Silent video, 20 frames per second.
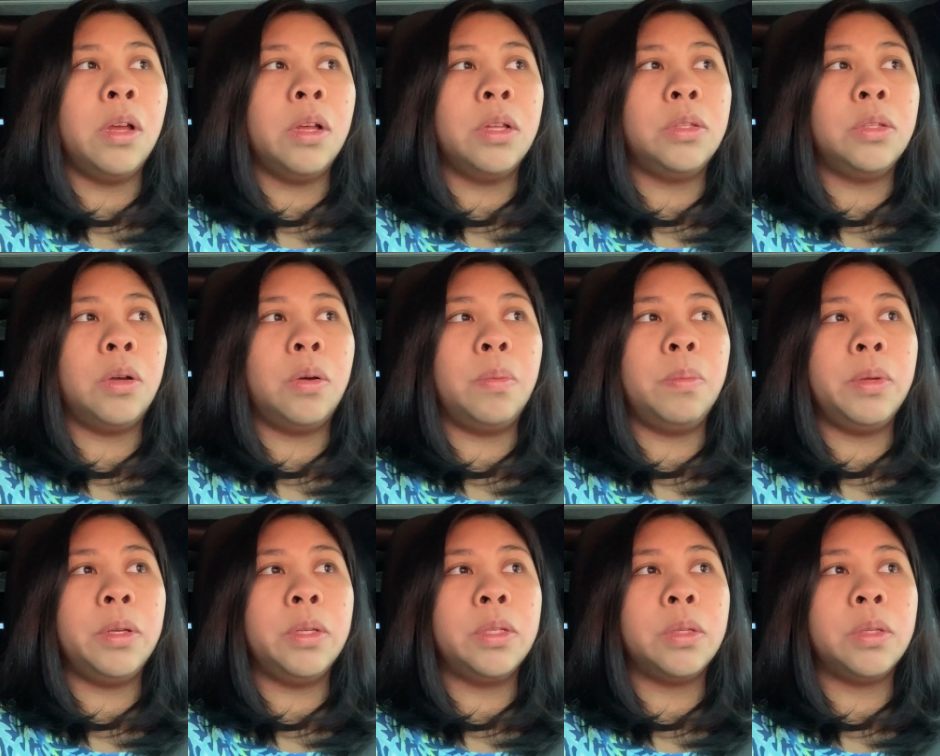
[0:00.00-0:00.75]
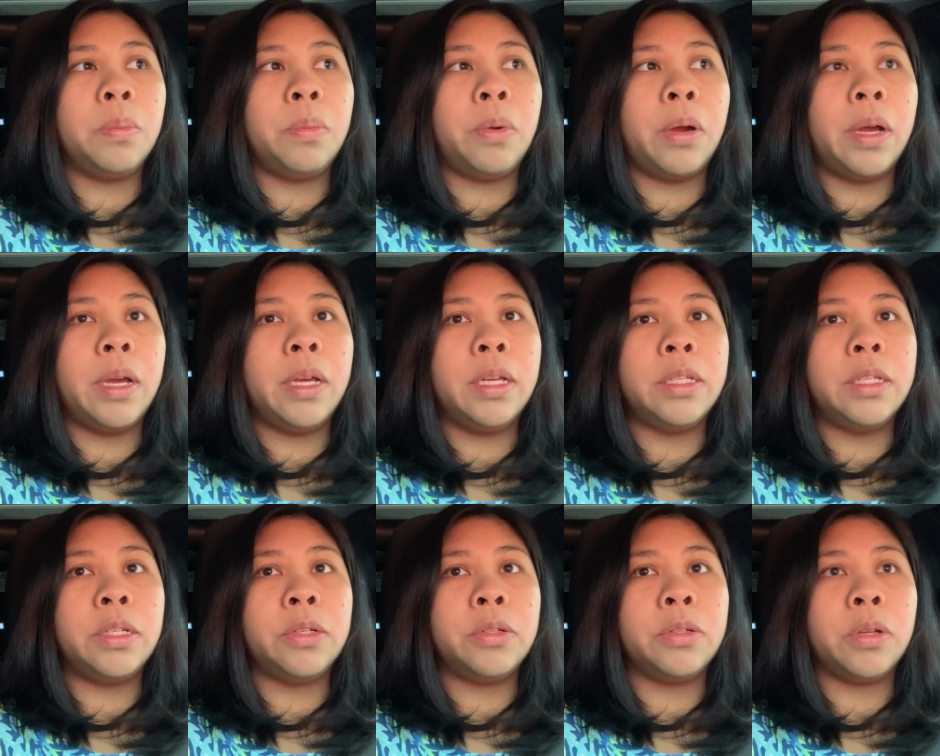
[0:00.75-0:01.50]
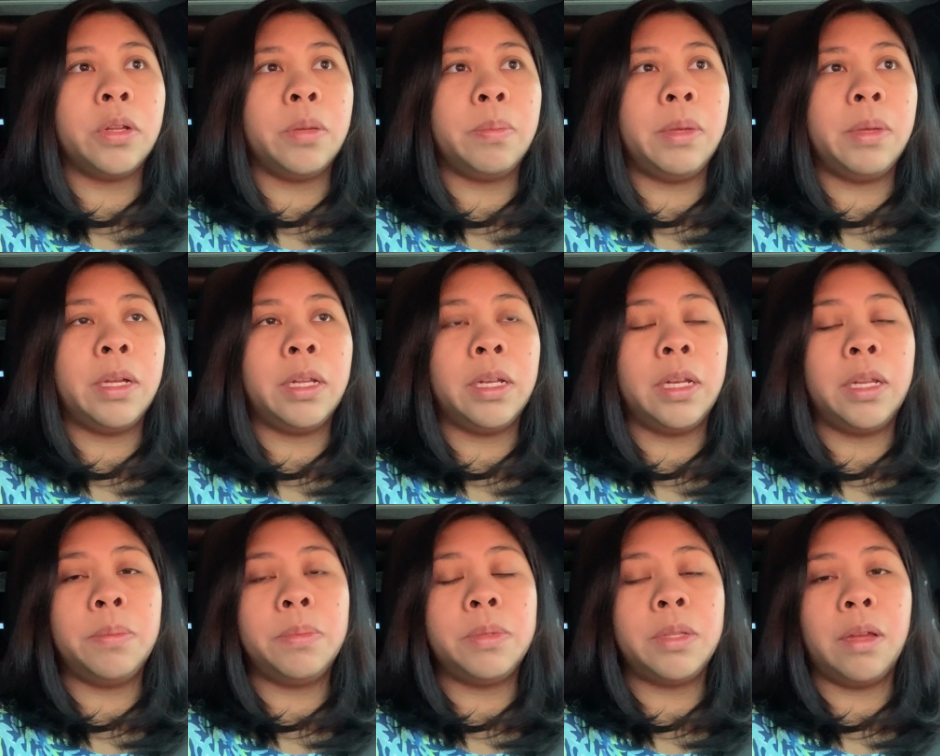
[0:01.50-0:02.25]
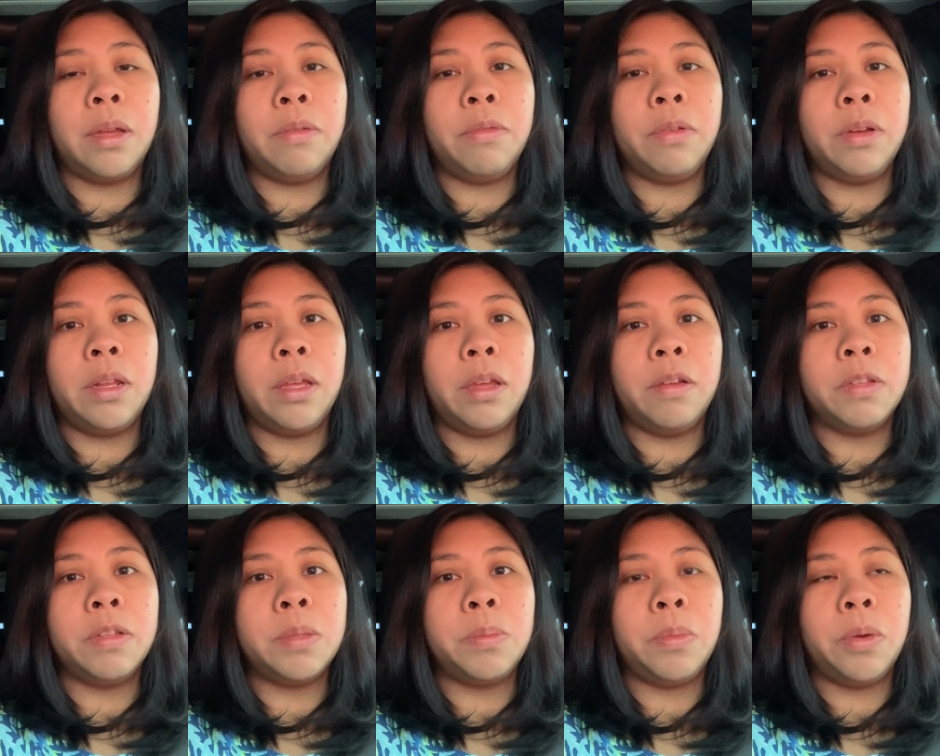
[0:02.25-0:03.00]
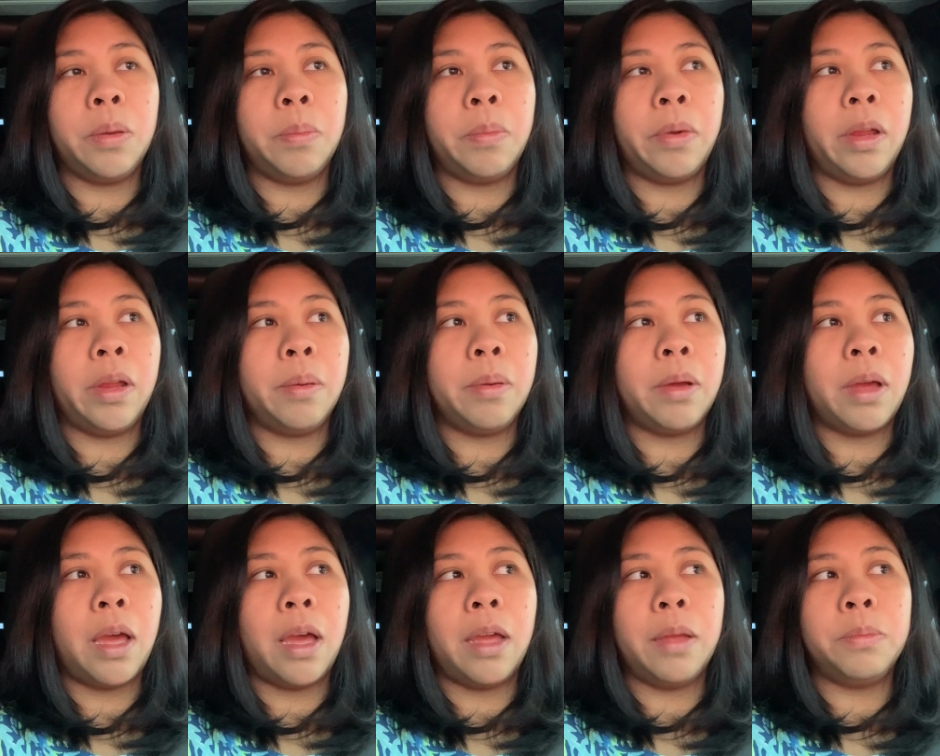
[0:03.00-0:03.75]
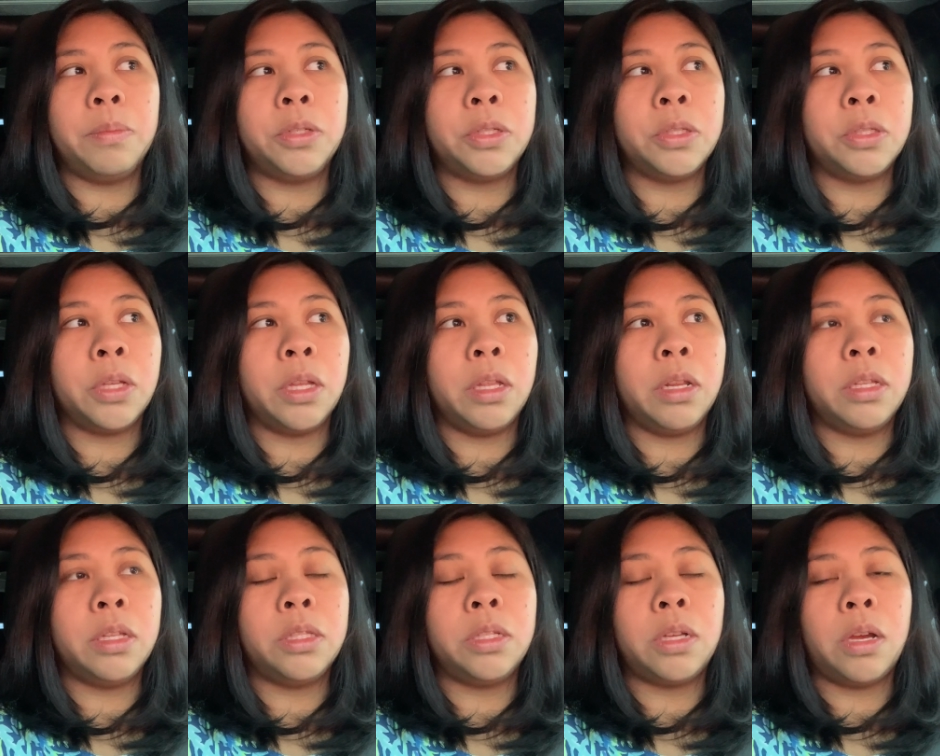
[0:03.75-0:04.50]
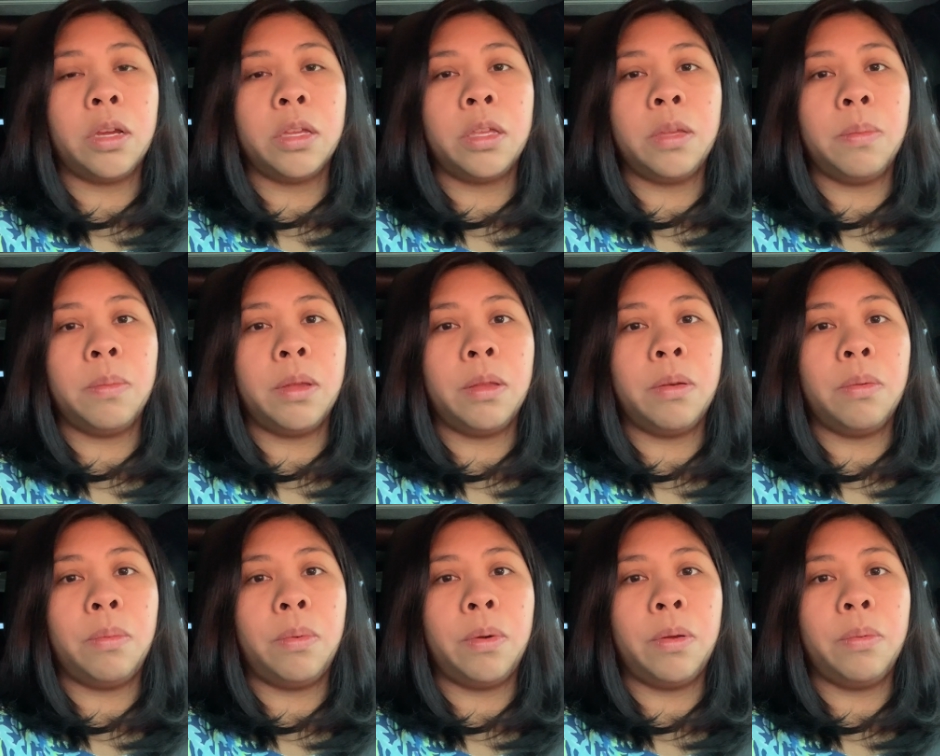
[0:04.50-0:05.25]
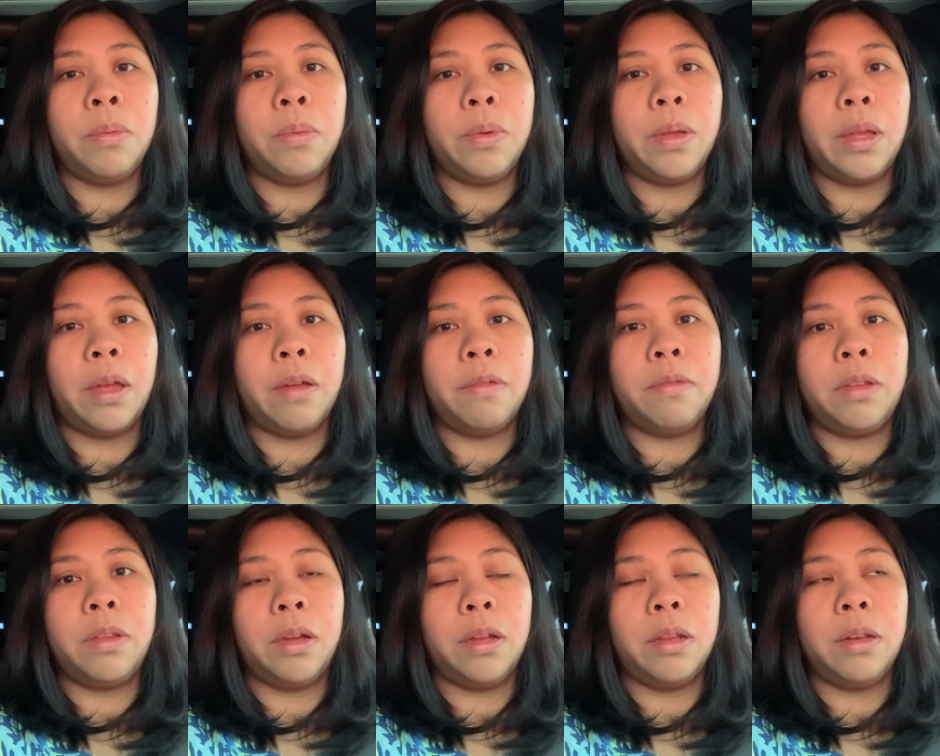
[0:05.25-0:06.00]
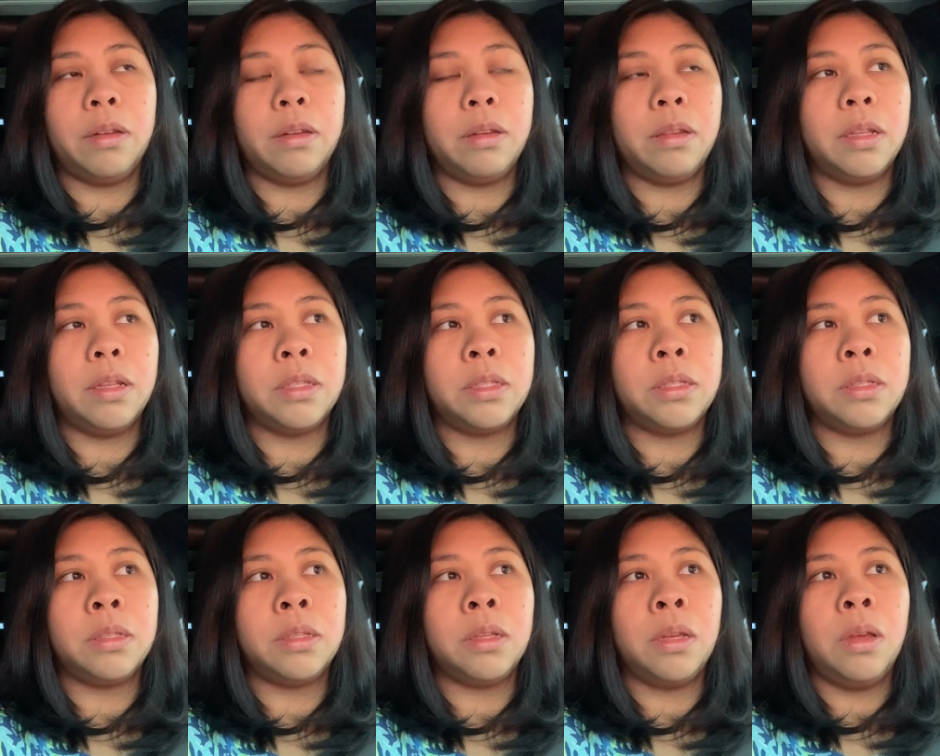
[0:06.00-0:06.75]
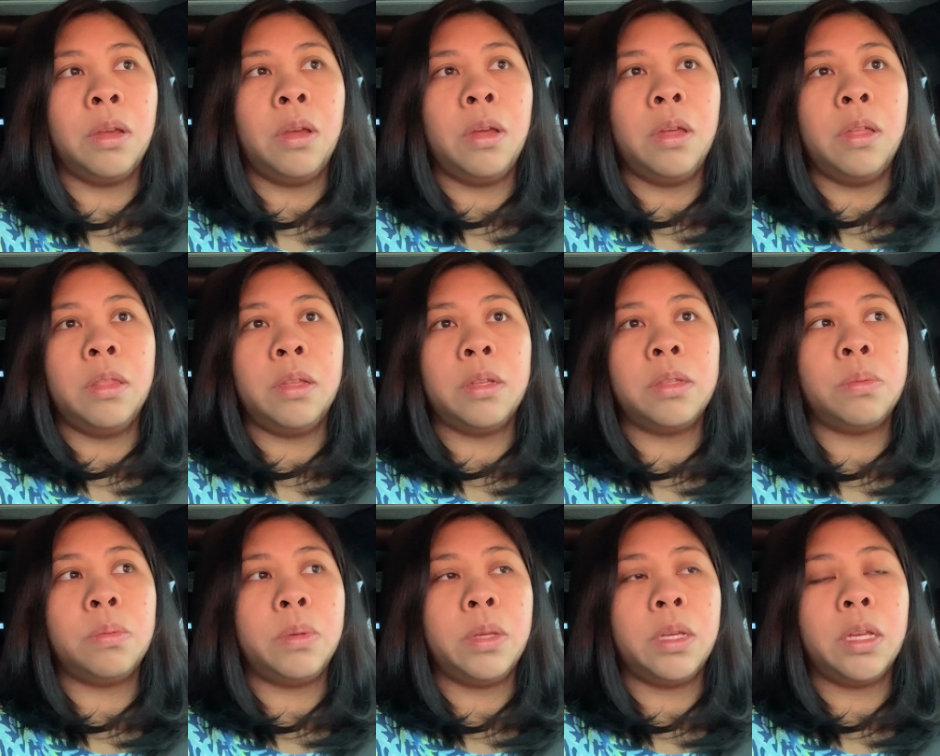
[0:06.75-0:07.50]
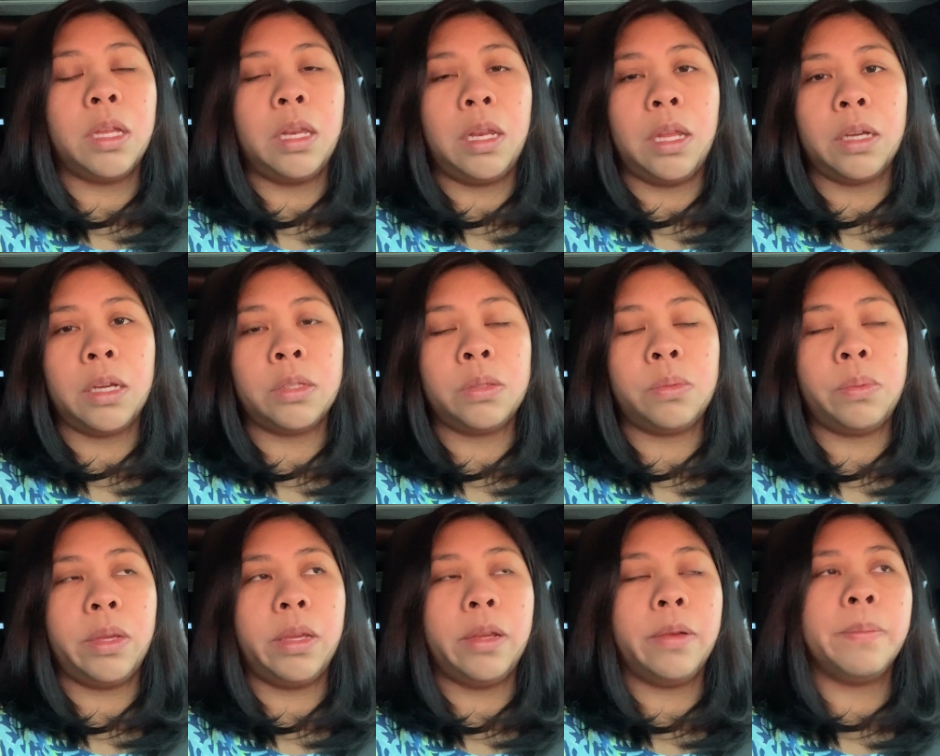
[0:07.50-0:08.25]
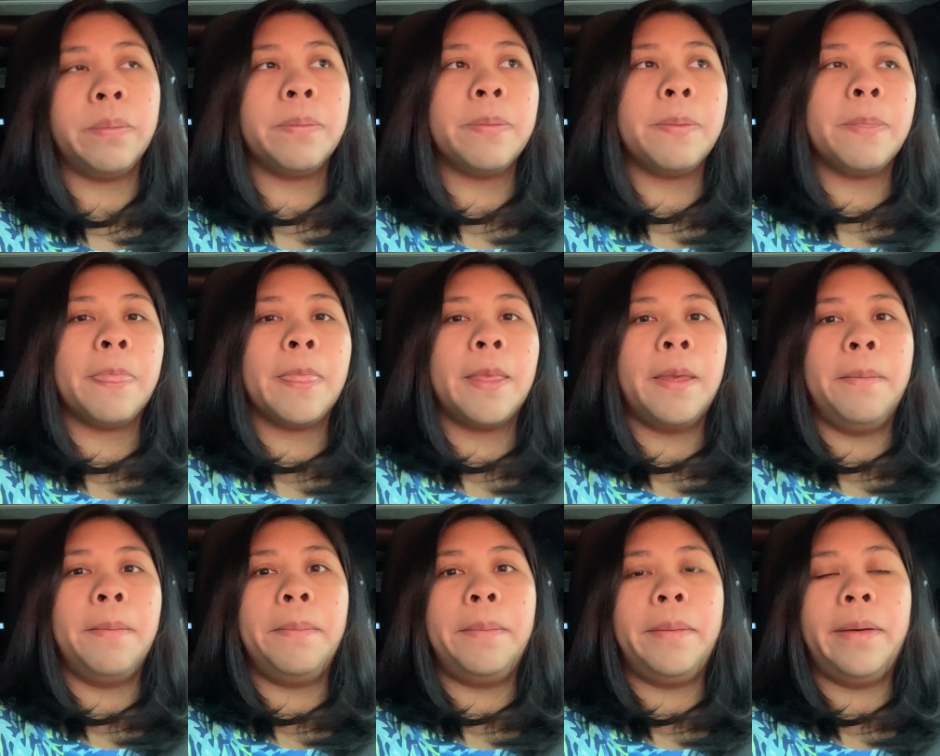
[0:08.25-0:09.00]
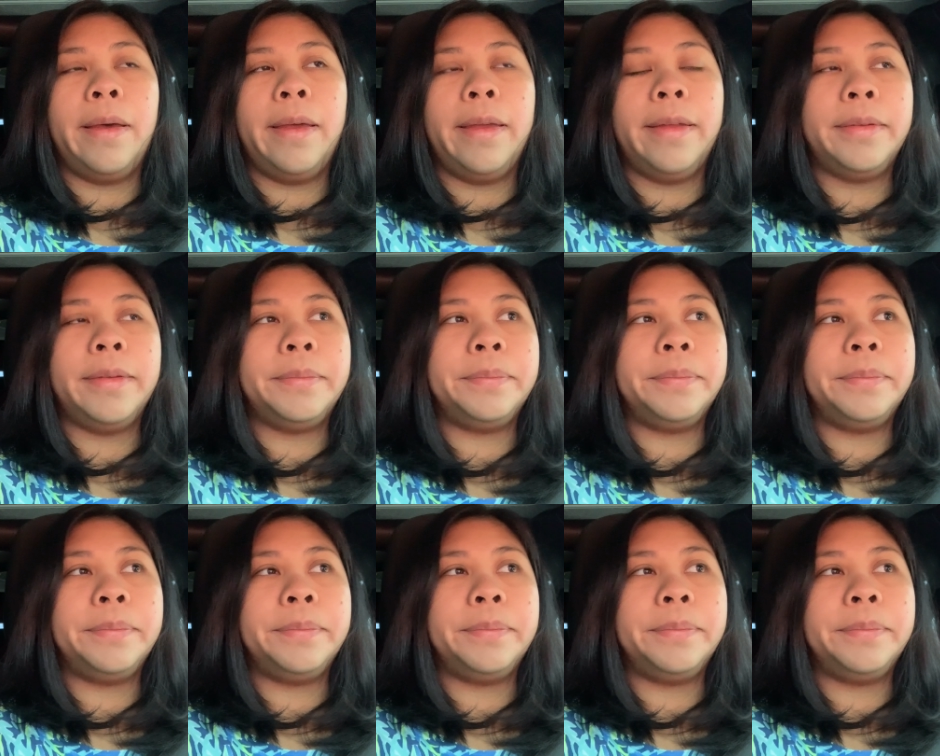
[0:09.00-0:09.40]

don't be surprised, there's going to be clips every day of spring break. I'm just going to document what we have done this week and next week. But